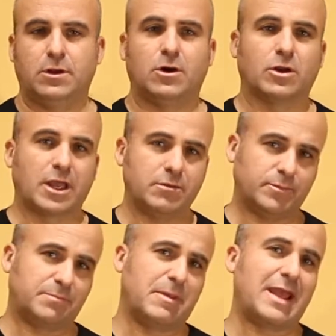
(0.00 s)
4. Okay,
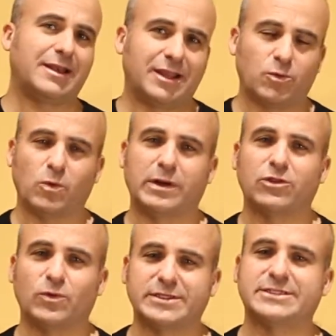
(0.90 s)
but mainly we want
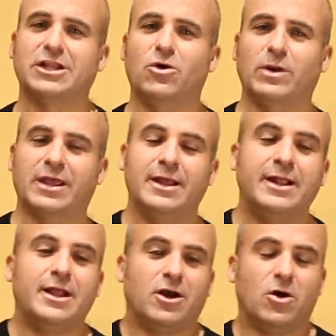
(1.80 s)
to do it slowly.
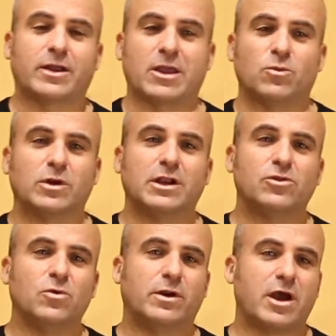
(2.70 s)
Okay, we're going to
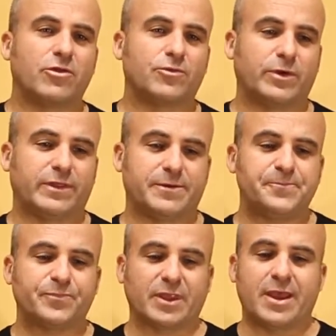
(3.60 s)
do another
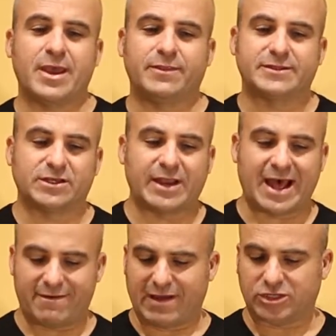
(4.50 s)
rhythm that's going to
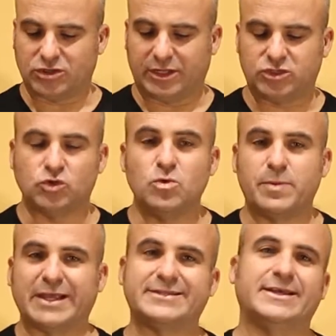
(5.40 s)
have actually 2
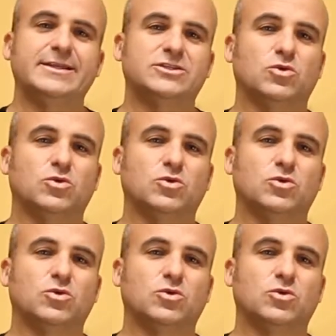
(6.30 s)
bass hits,